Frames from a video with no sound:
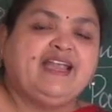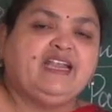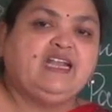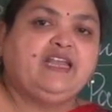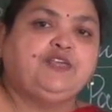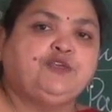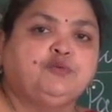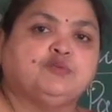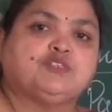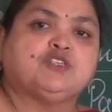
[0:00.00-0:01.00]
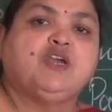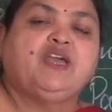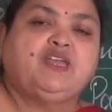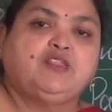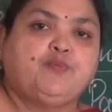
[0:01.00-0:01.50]
highly used
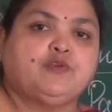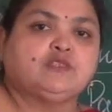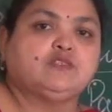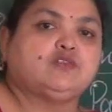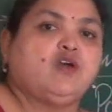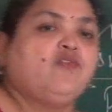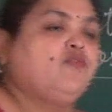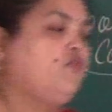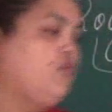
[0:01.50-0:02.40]
in the process of